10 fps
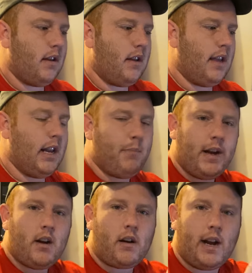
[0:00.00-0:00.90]
In a
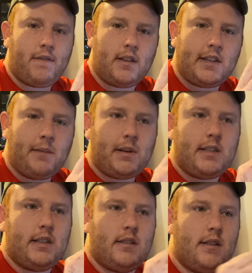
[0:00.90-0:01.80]
paragraph, the topic
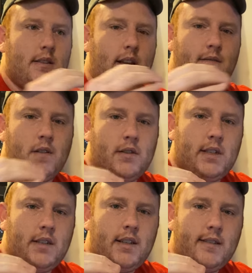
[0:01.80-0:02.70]
sentence is that first
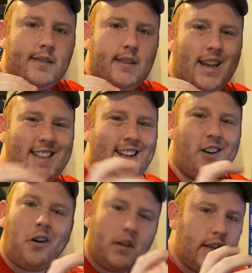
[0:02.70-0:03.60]
sentence, and then
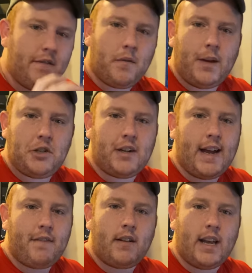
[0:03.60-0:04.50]
all the information
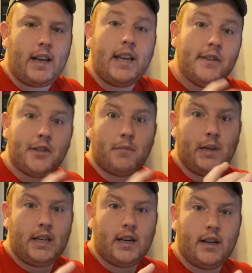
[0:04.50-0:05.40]
after that is your
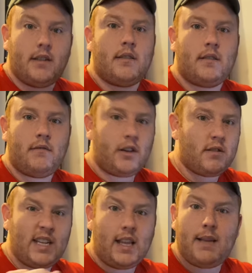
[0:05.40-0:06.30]
because. You're
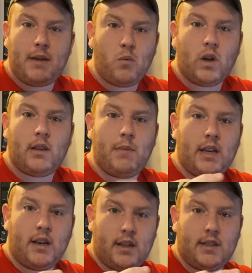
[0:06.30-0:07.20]
telling me what the
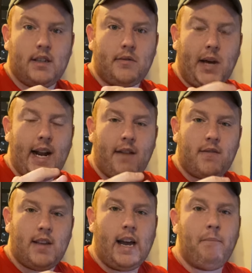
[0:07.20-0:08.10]
because is right after
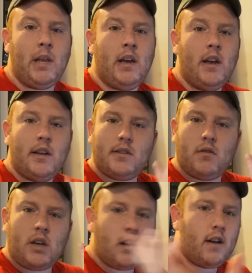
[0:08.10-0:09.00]
that. So
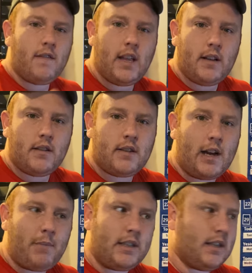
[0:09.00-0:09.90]
cut off that
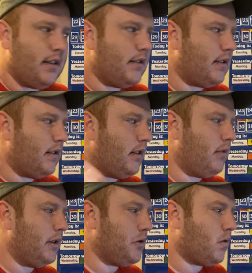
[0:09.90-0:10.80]
topic sentence a little
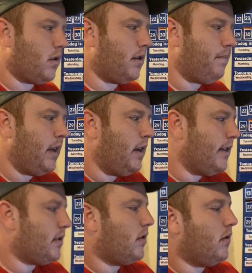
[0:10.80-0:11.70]
bit shorter.
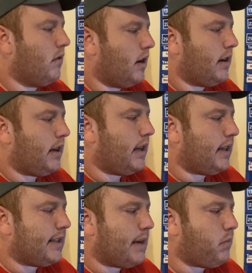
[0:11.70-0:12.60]
So an
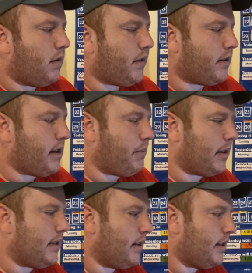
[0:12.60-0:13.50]
example of your topic
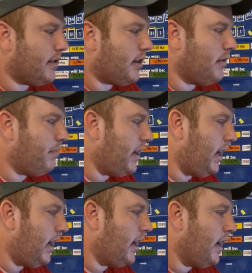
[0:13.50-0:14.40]
sentence could be,